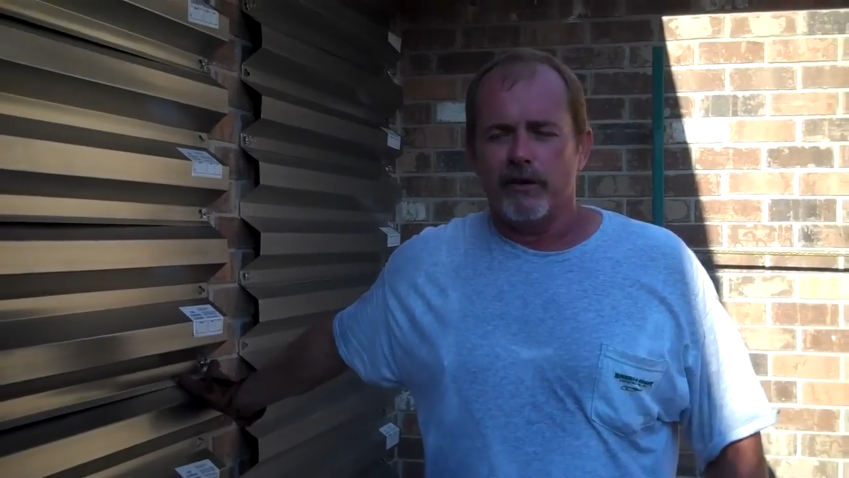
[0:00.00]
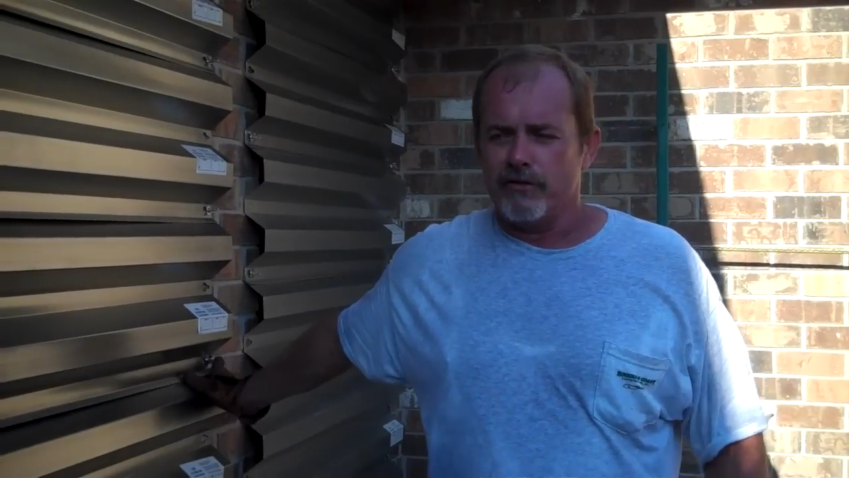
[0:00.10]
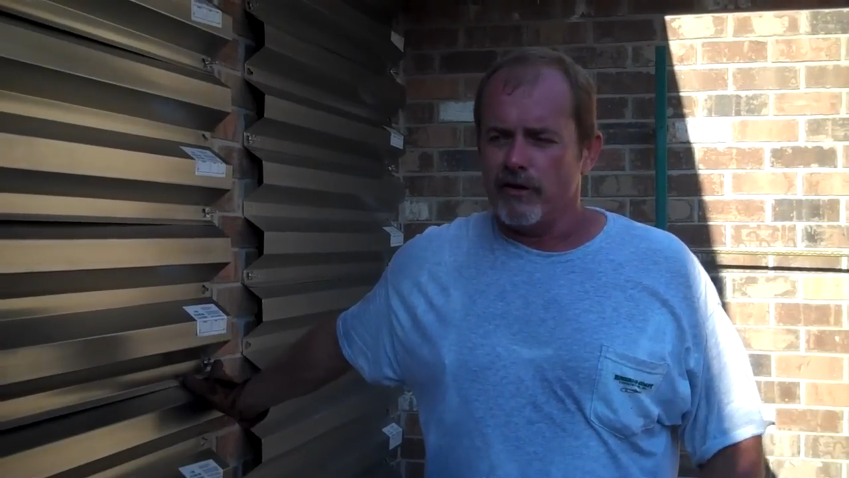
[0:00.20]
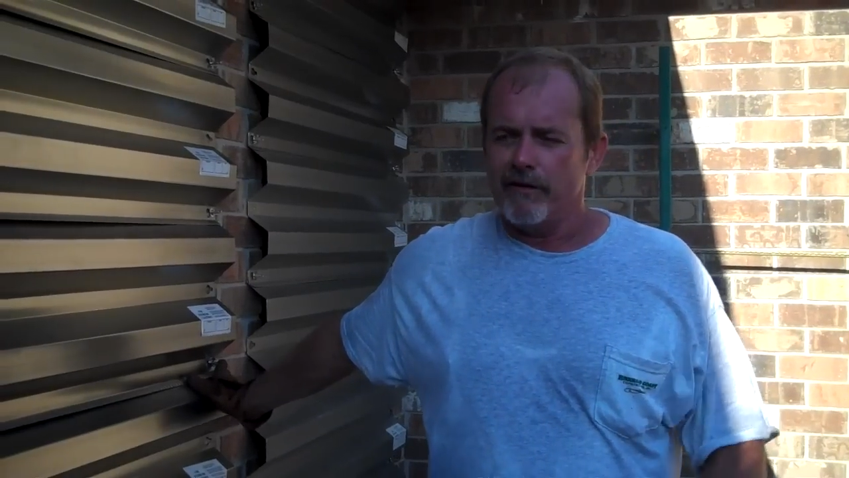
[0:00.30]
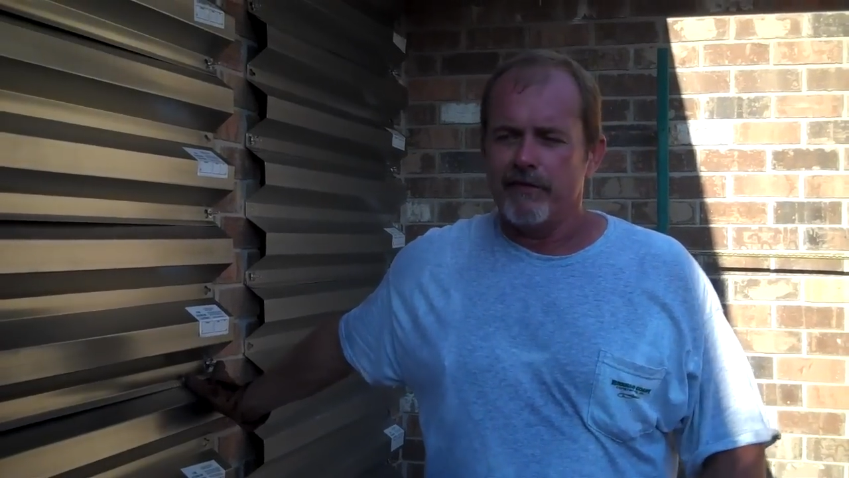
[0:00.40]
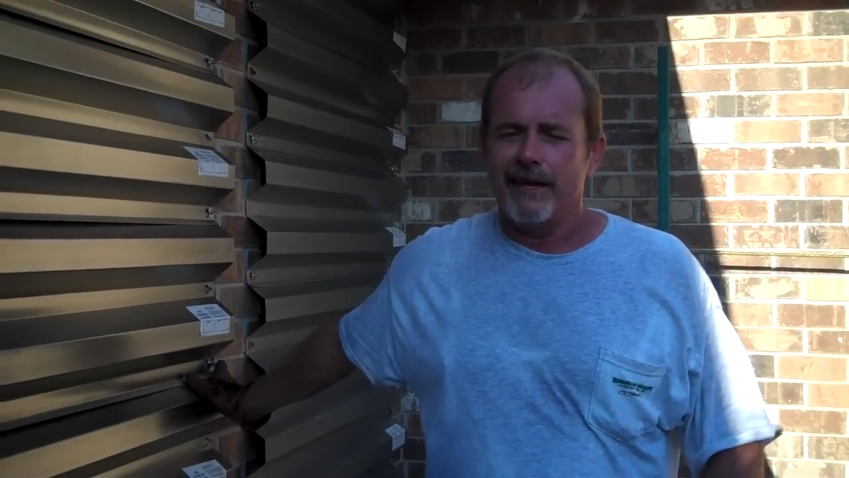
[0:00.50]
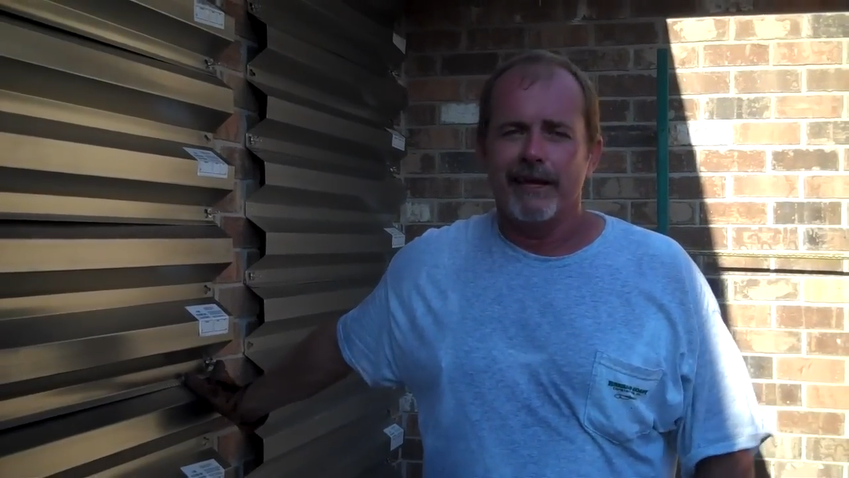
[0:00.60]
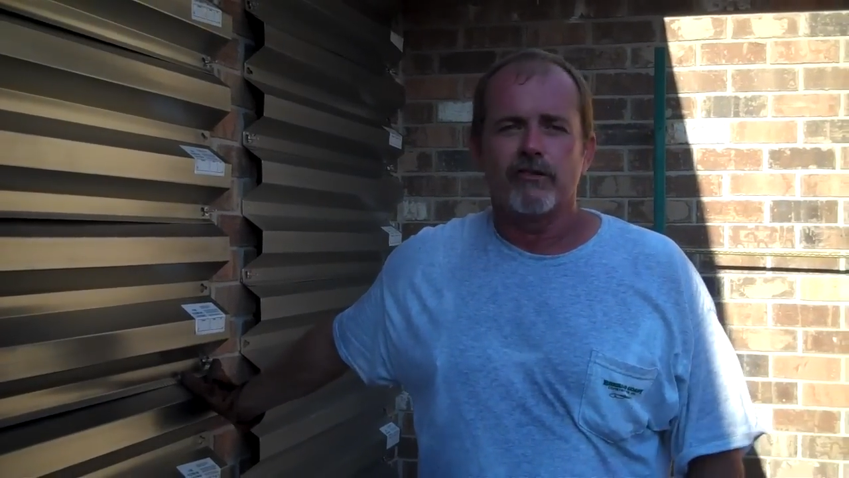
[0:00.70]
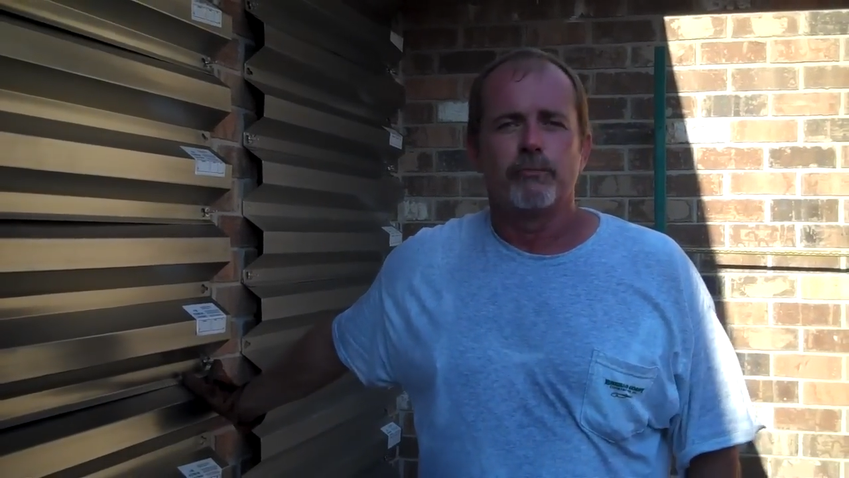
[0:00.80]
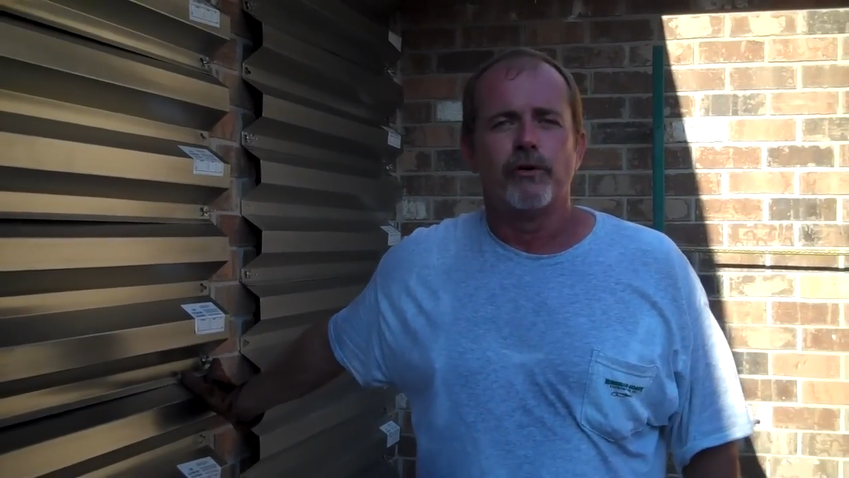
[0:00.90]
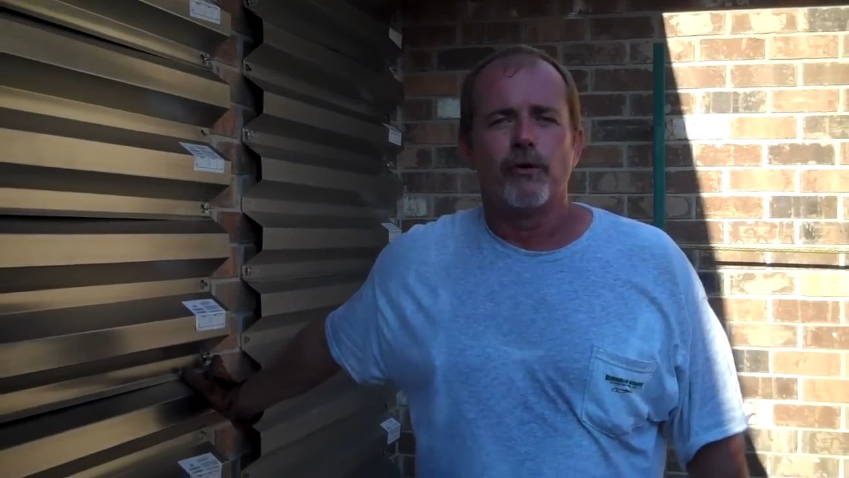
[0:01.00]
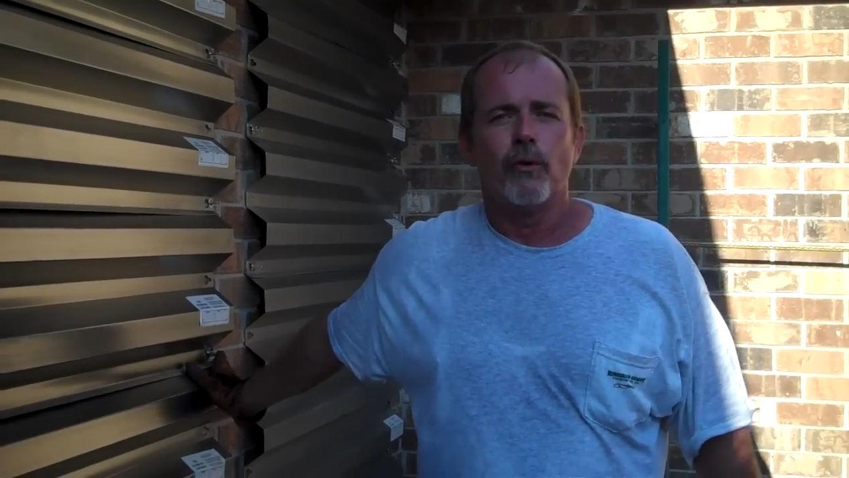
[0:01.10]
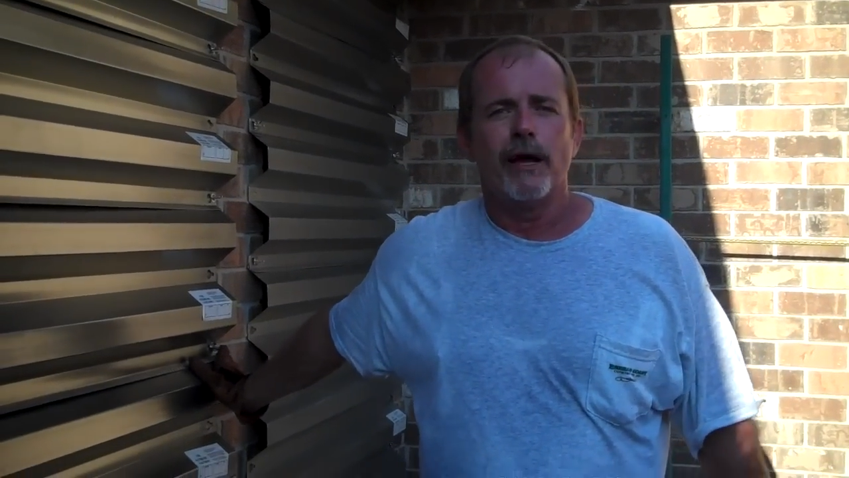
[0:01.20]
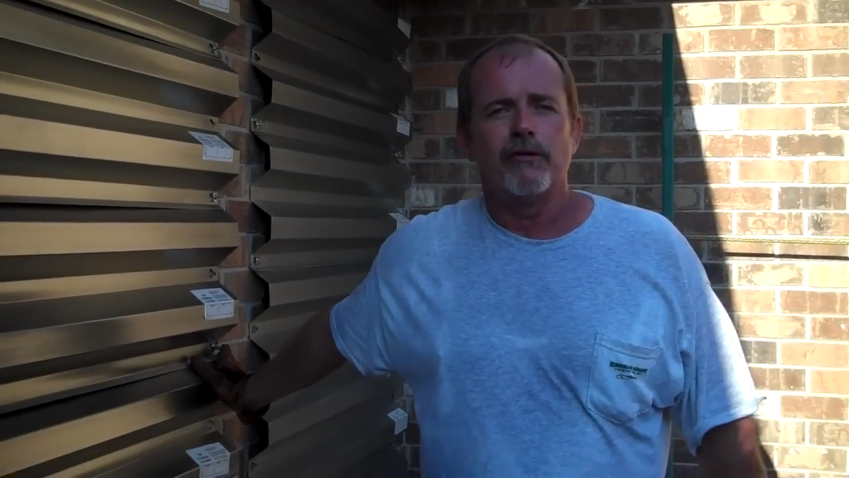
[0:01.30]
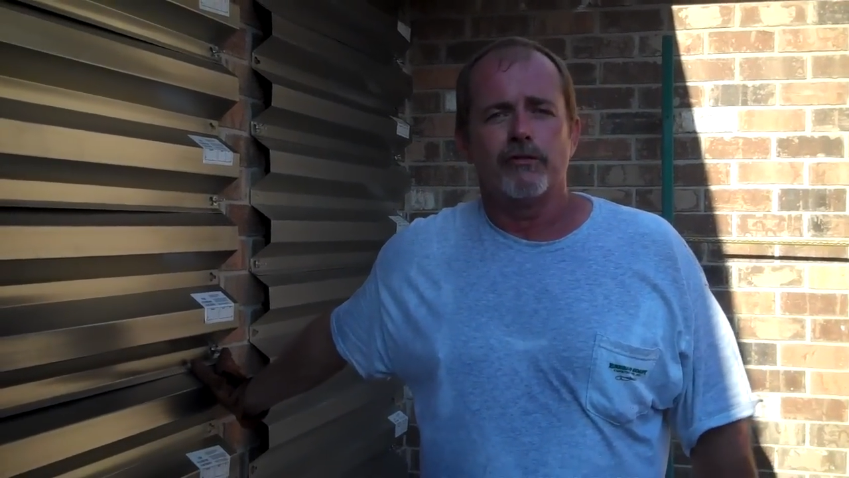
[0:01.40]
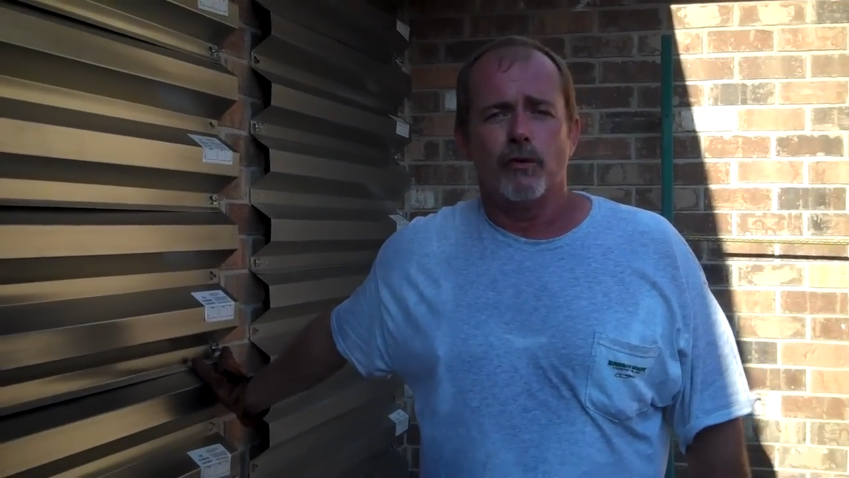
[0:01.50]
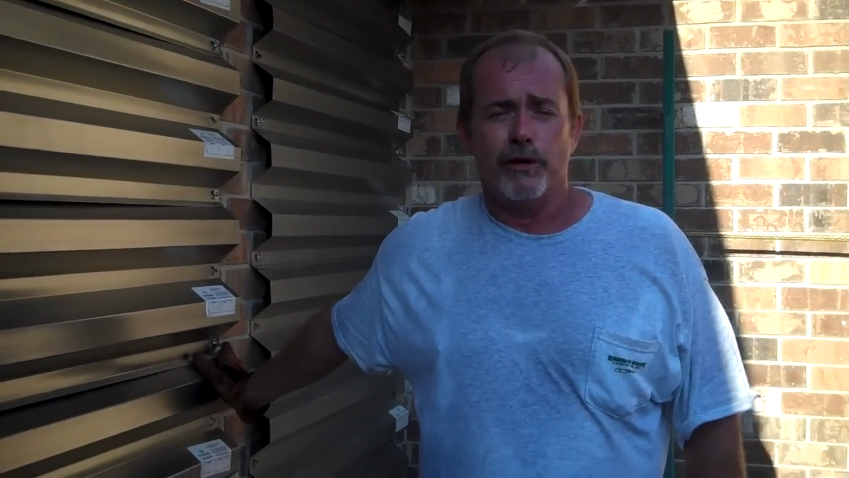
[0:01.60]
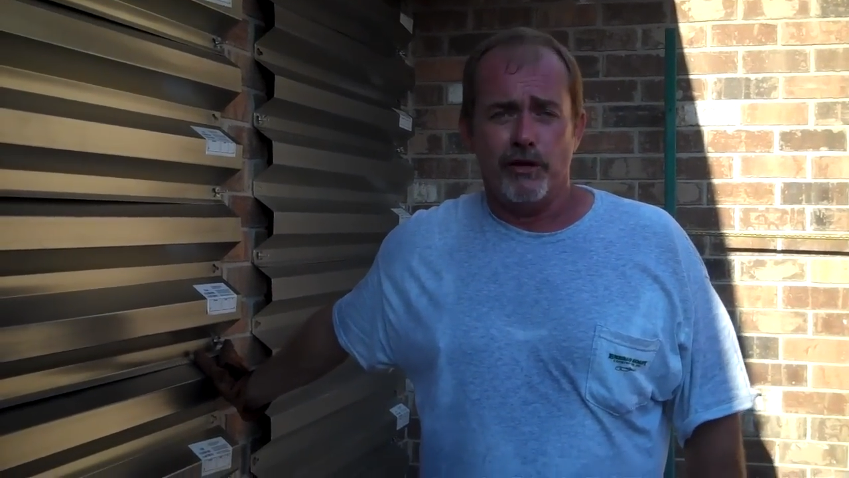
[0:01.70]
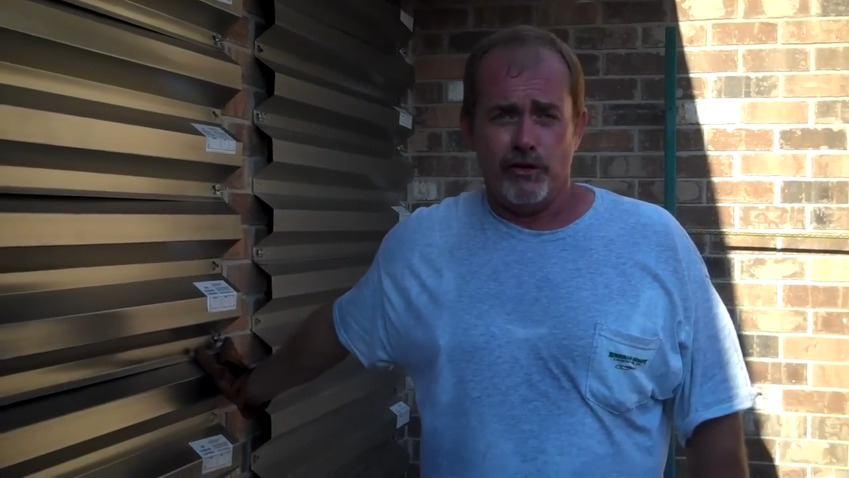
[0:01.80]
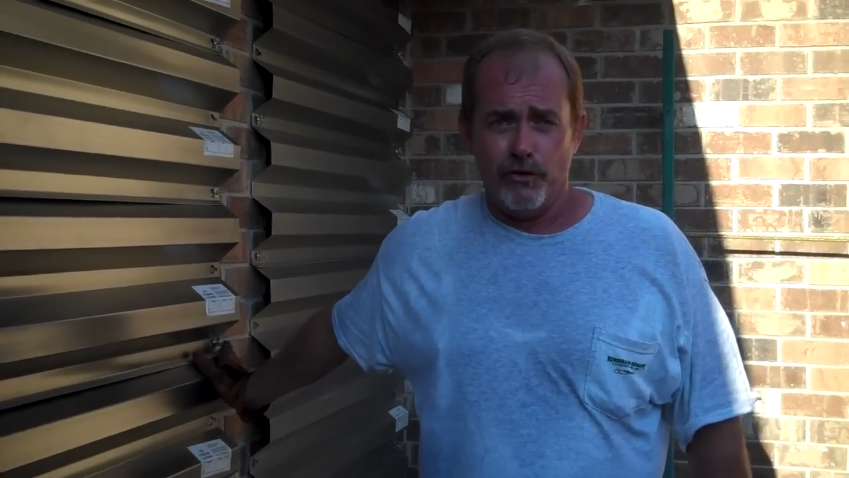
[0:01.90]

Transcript: make sure everything gets put away so when you